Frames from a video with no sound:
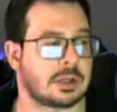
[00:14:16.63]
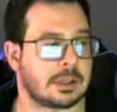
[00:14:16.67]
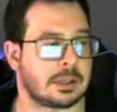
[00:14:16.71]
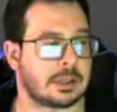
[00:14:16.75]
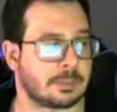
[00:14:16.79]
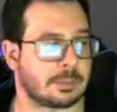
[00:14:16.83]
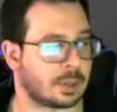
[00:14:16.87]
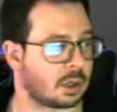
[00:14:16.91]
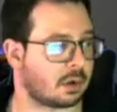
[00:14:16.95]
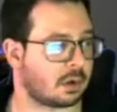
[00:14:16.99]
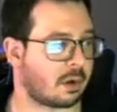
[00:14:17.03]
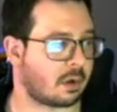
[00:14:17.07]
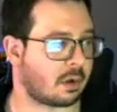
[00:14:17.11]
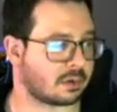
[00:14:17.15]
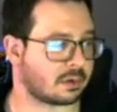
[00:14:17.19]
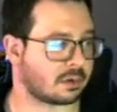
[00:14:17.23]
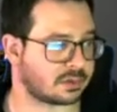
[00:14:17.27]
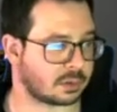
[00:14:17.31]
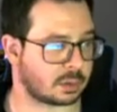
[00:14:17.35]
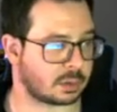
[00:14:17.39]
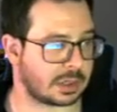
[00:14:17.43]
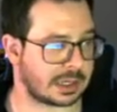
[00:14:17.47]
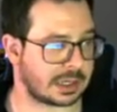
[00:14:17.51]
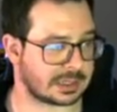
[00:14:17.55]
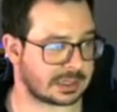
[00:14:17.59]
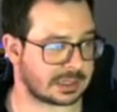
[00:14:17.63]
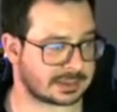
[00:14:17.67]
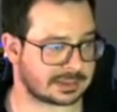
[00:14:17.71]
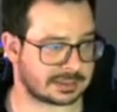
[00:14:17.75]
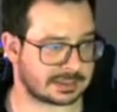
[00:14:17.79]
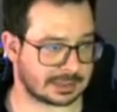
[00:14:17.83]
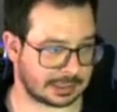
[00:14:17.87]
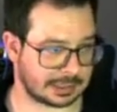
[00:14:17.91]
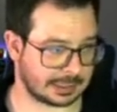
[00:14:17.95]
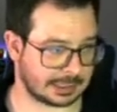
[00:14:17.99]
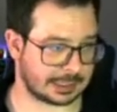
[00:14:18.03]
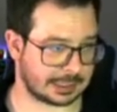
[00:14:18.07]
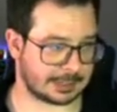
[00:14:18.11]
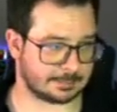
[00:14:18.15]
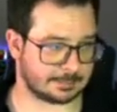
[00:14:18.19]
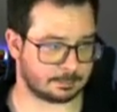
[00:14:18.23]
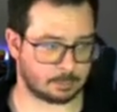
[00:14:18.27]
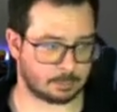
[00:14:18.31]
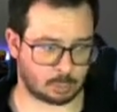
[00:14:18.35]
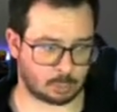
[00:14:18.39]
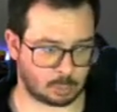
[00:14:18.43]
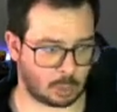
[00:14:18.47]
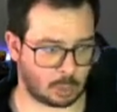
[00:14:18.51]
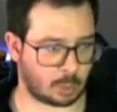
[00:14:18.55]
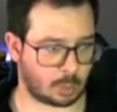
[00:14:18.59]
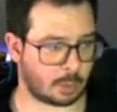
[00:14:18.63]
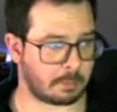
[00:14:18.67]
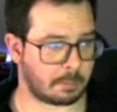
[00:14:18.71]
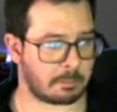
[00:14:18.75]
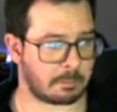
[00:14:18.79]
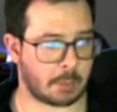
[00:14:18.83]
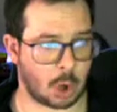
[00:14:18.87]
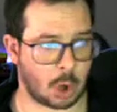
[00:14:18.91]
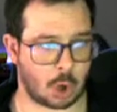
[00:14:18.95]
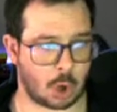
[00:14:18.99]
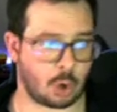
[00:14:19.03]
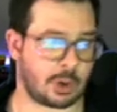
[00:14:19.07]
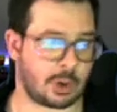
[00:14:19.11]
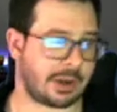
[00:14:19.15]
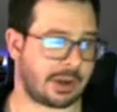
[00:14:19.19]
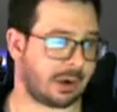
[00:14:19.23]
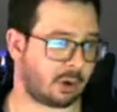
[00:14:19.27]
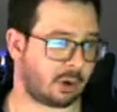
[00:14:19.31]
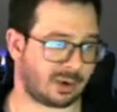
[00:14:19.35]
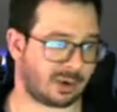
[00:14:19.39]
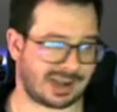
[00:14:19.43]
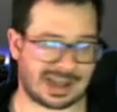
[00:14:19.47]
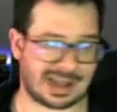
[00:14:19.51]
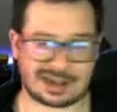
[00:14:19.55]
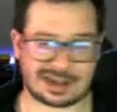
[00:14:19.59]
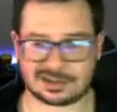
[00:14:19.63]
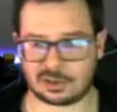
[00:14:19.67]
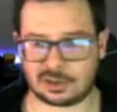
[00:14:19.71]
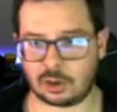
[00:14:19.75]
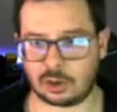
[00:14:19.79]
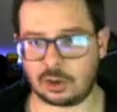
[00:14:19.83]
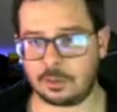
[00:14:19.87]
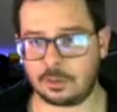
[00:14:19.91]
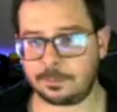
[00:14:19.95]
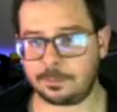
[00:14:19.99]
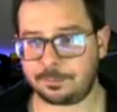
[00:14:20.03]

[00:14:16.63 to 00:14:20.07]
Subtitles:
but it also hits Rotom-Mow and Aerodactyl.